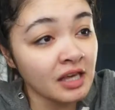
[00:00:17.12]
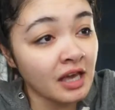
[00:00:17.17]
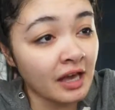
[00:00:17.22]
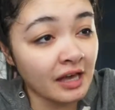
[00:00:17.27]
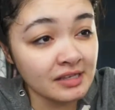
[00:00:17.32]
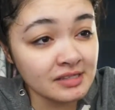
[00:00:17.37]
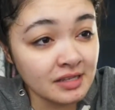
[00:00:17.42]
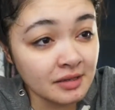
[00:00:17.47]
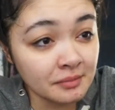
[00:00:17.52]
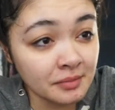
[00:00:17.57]

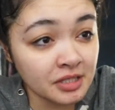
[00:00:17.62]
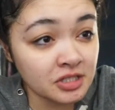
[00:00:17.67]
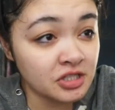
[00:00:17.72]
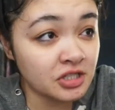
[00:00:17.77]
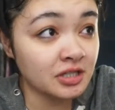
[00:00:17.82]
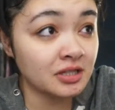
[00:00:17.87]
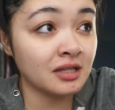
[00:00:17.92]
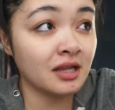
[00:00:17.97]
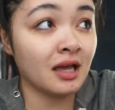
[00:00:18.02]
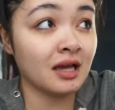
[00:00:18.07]
As I
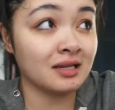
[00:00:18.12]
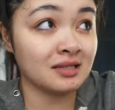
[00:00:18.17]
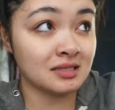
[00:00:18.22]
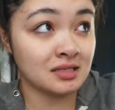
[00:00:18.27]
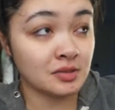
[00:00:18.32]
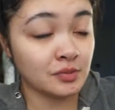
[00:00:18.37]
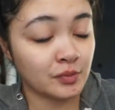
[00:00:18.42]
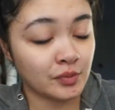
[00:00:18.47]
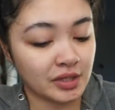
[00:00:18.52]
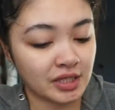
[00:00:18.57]
mentioned
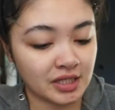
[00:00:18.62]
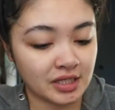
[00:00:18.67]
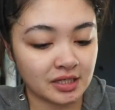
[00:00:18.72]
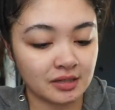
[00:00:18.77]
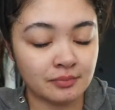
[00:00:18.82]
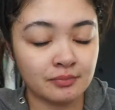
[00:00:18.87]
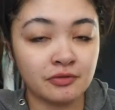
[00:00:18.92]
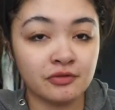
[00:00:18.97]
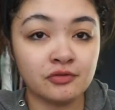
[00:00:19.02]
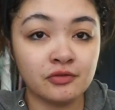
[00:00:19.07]
last
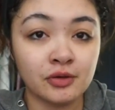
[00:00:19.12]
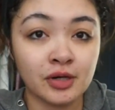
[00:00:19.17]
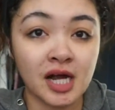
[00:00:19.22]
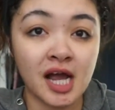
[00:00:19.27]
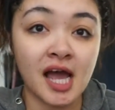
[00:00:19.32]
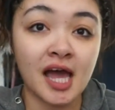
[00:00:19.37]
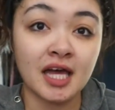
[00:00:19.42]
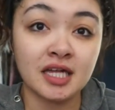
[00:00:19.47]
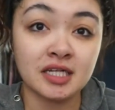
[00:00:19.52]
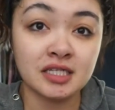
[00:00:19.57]
week, before
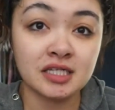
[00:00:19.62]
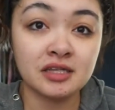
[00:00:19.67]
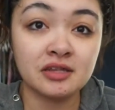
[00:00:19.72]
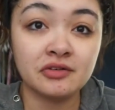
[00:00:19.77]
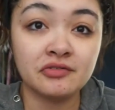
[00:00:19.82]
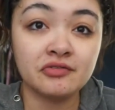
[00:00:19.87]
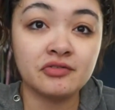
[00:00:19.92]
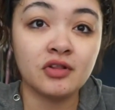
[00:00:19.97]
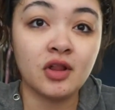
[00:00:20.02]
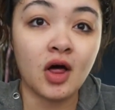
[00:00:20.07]
I ended
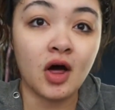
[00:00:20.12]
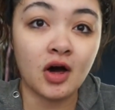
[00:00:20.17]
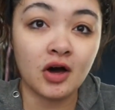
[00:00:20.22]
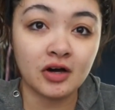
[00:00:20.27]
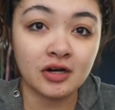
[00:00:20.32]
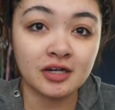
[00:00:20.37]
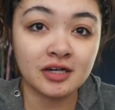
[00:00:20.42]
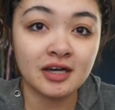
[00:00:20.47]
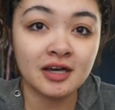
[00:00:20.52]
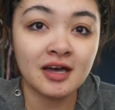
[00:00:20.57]
the
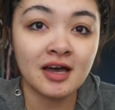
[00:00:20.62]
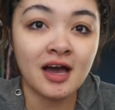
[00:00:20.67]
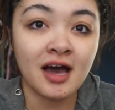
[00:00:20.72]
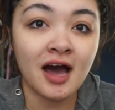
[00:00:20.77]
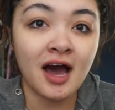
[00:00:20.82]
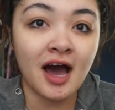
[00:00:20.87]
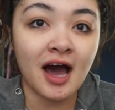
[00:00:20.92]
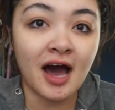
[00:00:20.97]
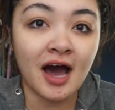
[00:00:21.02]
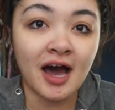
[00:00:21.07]
vlog,
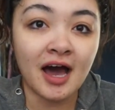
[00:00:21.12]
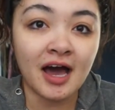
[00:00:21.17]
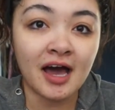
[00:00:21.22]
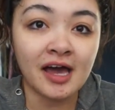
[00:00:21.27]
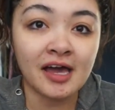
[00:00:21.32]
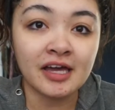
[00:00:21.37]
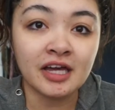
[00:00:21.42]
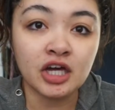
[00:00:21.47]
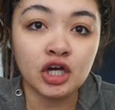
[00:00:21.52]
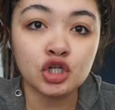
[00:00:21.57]

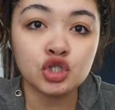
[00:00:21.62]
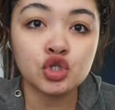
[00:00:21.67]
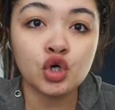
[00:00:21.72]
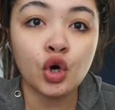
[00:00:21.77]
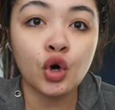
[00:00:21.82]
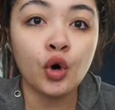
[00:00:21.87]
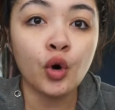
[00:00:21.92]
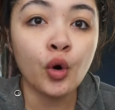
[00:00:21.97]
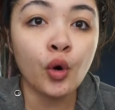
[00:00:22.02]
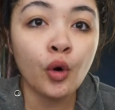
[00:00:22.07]
I
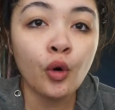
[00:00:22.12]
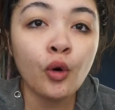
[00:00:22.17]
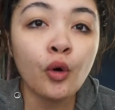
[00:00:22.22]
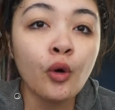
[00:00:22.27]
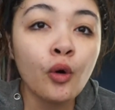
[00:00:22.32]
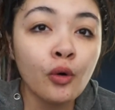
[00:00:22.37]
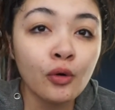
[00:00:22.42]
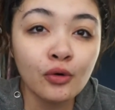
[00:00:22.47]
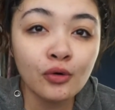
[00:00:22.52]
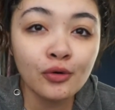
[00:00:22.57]

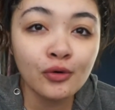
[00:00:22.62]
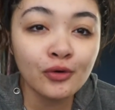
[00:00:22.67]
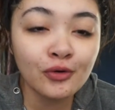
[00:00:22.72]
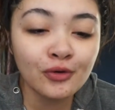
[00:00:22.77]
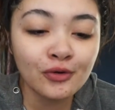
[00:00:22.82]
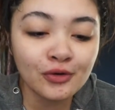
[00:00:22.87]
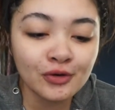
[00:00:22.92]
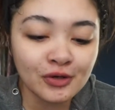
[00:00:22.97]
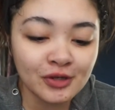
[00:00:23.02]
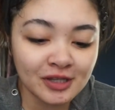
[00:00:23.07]

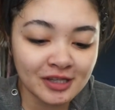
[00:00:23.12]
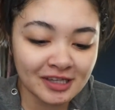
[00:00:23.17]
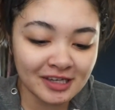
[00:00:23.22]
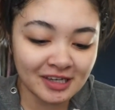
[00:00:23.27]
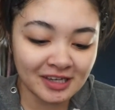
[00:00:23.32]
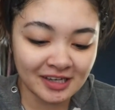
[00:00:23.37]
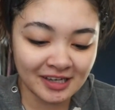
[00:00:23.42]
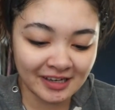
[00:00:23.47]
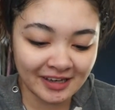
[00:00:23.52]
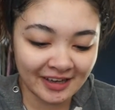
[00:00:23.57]

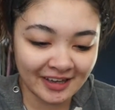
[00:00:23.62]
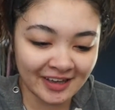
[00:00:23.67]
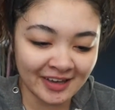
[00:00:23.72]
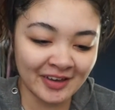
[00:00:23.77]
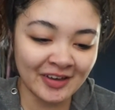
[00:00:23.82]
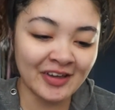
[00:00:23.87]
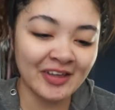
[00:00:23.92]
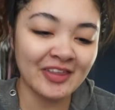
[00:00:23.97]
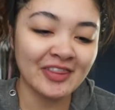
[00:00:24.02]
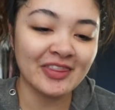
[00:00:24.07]
totally
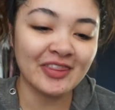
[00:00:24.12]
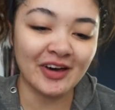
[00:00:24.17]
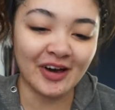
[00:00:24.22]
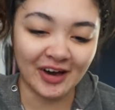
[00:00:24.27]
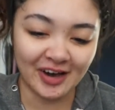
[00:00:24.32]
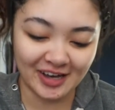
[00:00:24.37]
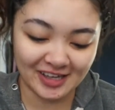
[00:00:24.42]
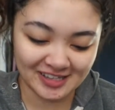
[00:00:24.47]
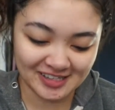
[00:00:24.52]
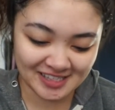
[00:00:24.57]

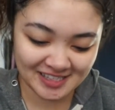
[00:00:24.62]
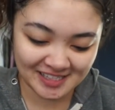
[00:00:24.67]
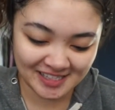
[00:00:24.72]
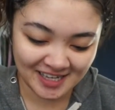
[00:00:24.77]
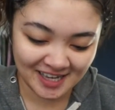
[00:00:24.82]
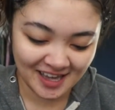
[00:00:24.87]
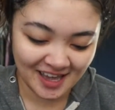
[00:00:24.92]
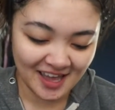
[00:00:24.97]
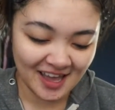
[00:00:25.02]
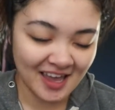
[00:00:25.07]
thought
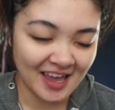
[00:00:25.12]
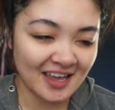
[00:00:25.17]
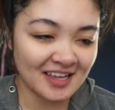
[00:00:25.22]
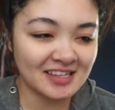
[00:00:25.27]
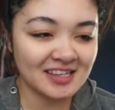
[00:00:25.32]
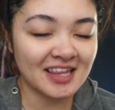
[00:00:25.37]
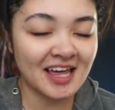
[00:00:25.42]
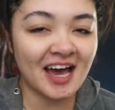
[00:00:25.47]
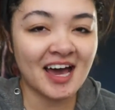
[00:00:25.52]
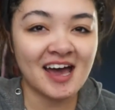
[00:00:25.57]

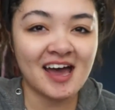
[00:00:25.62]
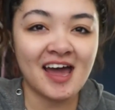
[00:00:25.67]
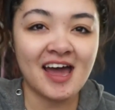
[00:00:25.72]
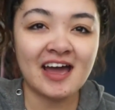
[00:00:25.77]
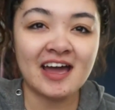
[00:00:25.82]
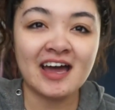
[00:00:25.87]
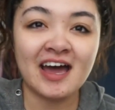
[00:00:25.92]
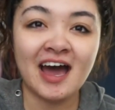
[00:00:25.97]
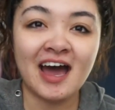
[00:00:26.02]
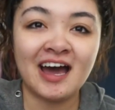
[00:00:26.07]
that
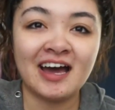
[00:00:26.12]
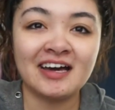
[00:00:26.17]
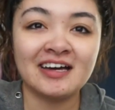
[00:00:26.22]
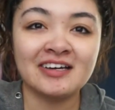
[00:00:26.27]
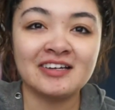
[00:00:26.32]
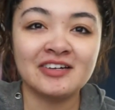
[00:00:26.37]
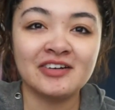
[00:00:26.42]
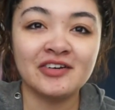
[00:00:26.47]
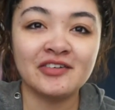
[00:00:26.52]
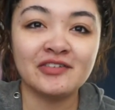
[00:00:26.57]
I
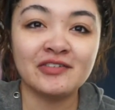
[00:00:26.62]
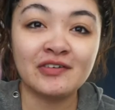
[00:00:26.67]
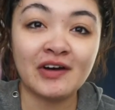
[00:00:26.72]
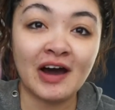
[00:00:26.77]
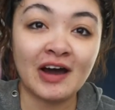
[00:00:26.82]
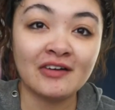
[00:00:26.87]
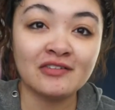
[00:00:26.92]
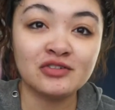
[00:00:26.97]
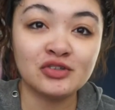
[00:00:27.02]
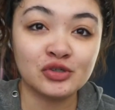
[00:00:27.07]
had
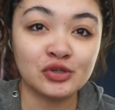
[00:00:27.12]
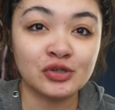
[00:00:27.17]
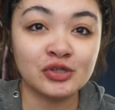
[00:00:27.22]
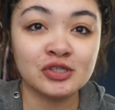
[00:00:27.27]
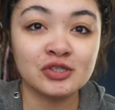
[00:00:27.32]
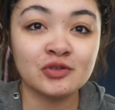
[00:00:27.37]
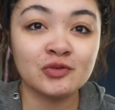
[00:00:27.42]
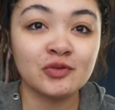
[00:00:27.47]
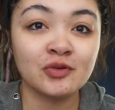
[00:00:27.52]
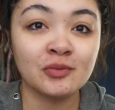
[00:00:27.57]
5
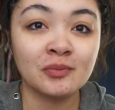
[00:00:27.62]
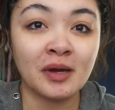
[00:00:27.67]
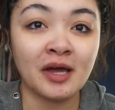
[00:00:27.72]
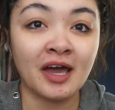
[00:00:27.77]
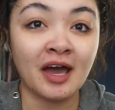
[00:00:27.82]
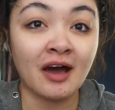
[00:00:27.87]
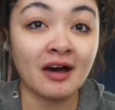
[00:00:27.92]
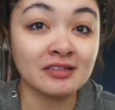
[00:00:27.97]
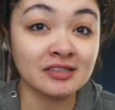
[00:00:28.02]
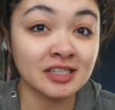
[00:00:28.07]
drawers for
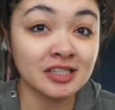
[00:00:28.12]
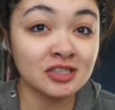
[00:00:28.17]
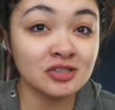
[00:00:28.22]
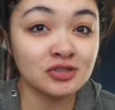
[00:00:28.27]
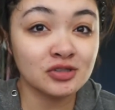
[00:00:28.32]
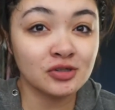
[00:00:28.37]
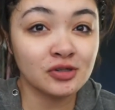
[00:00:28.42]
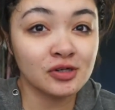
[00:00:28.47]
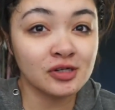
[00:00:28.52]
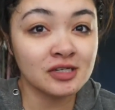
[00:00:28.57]
my Alex
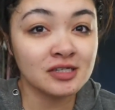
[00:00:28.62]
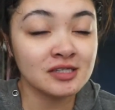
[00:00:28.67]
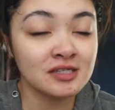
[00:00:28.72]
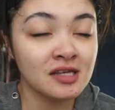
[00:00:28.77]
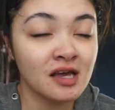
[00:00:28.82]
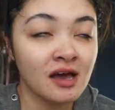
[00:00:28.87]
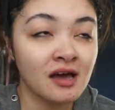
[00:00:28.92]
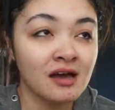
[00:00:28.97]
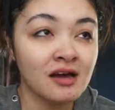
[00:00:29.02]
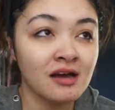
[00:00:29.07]
drawers,
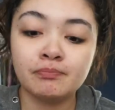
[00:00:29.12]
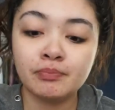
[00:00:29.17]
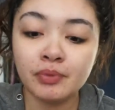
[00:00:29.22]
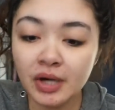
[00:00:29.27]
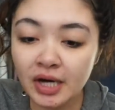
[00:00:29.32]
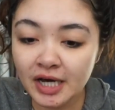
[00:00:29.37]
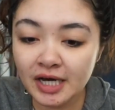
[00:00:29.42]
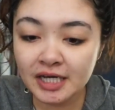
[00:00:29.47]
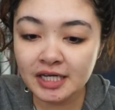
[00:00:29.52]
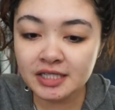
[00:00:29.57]

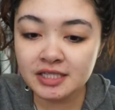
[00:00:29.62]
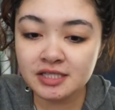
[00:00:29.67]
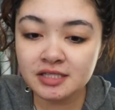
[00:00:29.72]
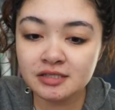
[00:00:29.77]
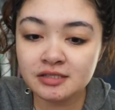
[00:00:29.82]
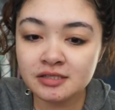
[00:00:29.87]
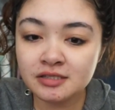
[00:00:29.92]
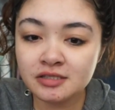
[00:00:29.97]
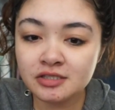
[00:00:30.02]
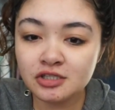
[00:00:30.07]

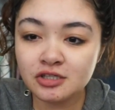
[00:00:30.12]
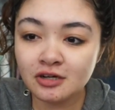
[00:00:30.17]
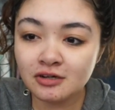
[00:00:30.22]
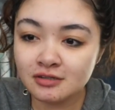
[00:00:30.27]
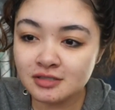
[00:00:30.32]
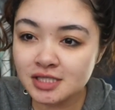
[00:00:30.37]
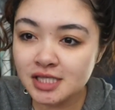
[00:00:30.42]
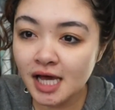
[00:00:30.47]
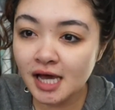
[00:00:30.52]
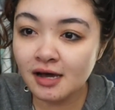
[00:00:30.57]
but
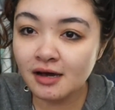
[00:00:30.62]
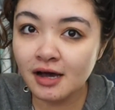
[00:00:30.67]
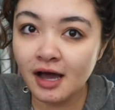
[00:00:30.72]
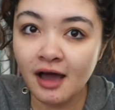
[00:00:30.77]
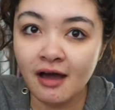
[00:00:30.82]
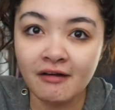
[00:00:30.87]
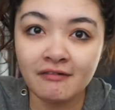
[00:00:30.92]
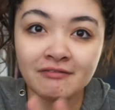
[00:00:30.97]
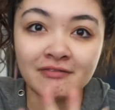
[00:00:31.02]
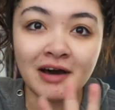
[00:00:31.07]
turns out I
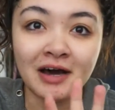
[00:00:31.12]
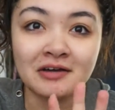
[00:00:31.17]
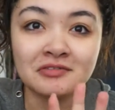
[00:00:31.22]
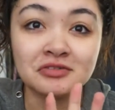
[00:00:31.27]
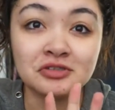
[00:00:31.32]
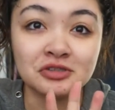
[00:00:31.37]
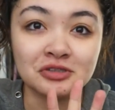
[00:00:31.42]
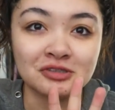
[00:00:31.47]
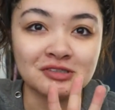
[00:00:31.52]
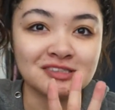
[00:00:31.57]
have
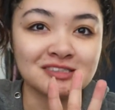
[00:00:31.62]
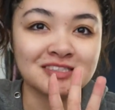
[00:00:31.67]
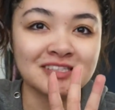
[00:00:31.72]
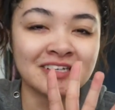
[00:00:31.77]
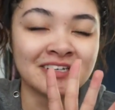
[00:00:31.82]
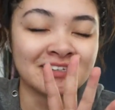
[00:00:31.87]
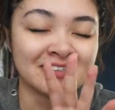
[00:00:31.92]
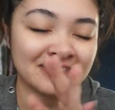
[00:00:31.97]
5 drawers.